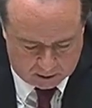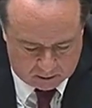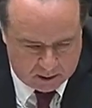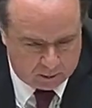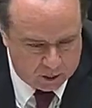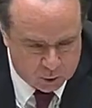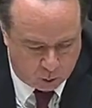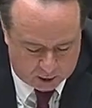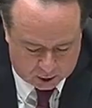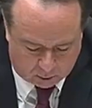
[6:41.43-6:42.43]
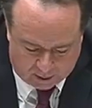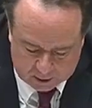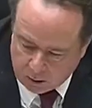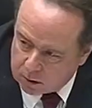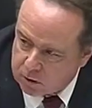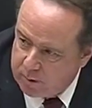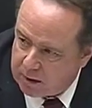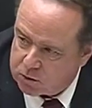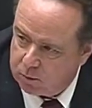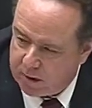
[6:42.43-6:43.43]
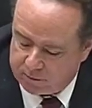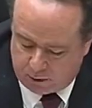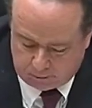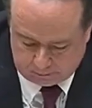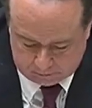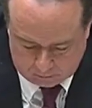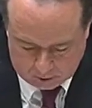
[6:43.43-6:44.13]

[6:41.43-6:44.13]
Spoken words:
There is one correct long-term answer in my view.